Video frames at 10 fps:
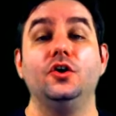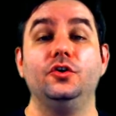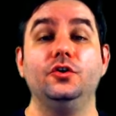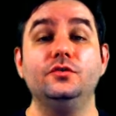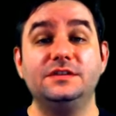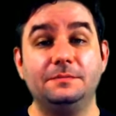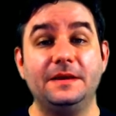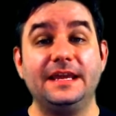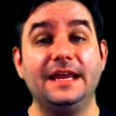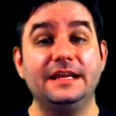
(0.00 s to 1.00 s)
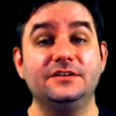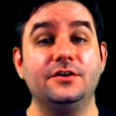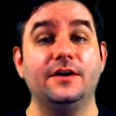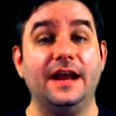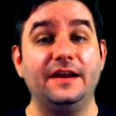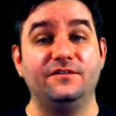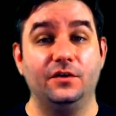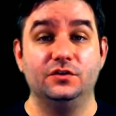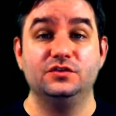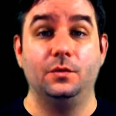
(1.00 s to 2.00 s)
You speaking into your
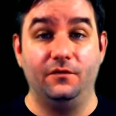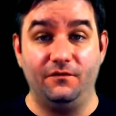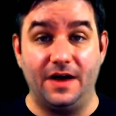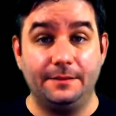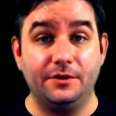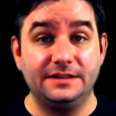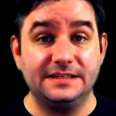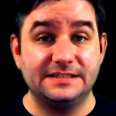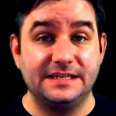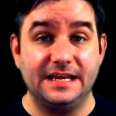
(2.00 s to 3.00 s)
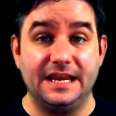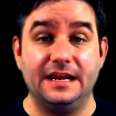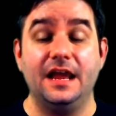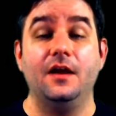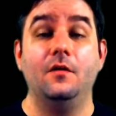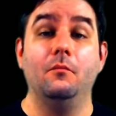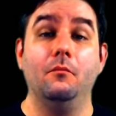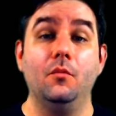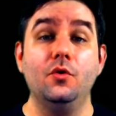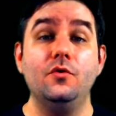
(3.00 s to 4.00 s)
headphones will vibrate the skin,
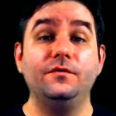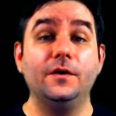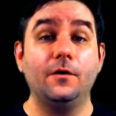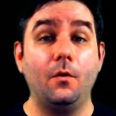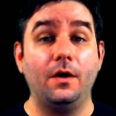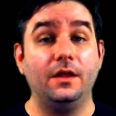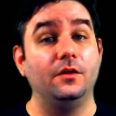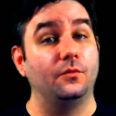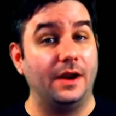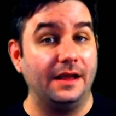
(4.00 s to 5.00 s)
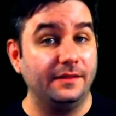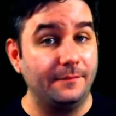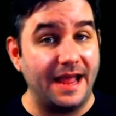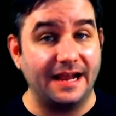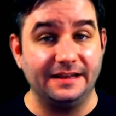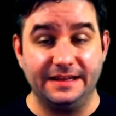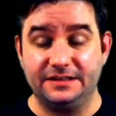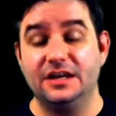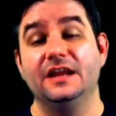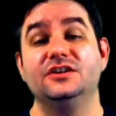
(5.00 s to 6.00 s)
move the coil around the
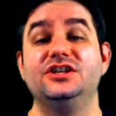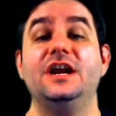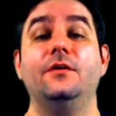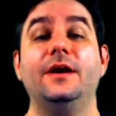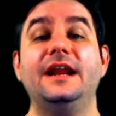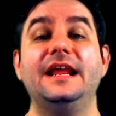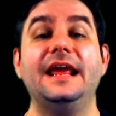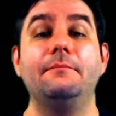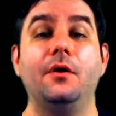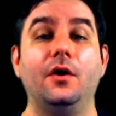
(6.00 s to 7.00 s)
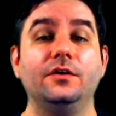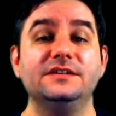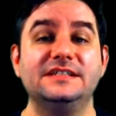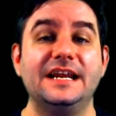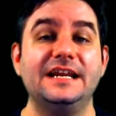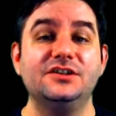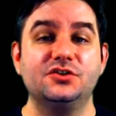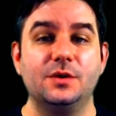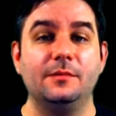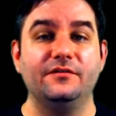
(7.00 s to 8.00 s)
magnet, generating a pulsating
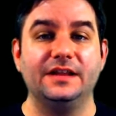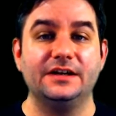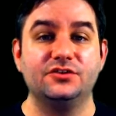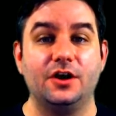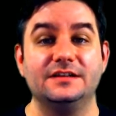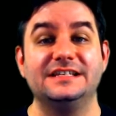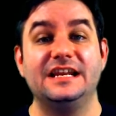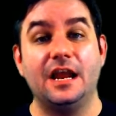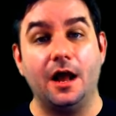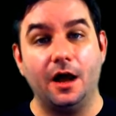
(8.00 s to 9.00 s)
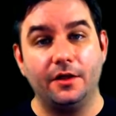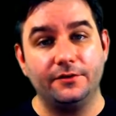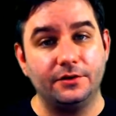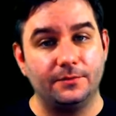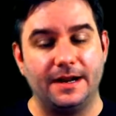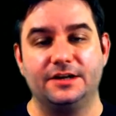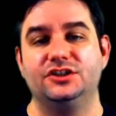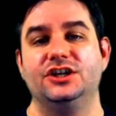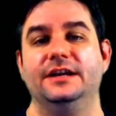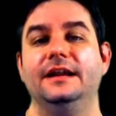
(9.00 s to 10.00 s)
stream of electrons in the other
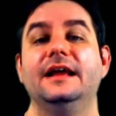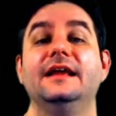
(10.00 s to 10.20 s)
direction